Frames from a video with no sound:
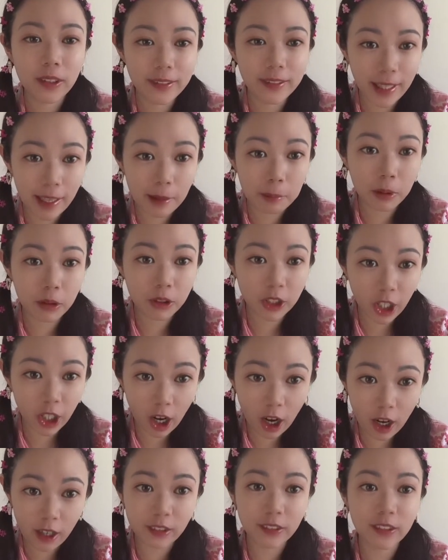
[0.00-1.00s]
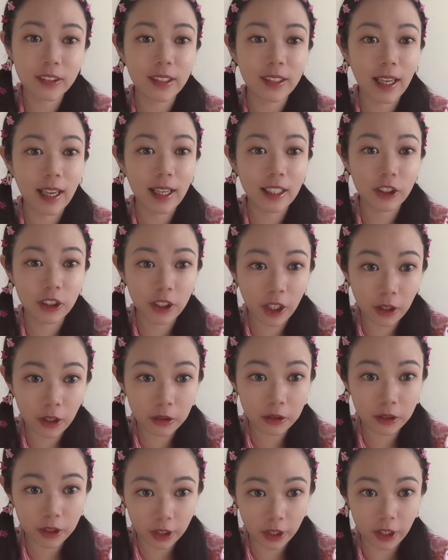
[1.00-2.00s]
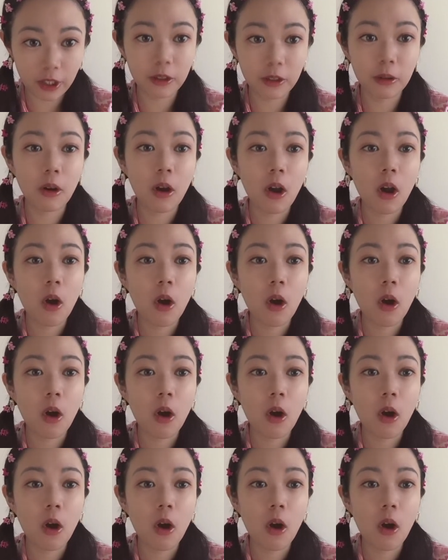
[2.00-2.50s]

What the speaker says: sample charts I showed you,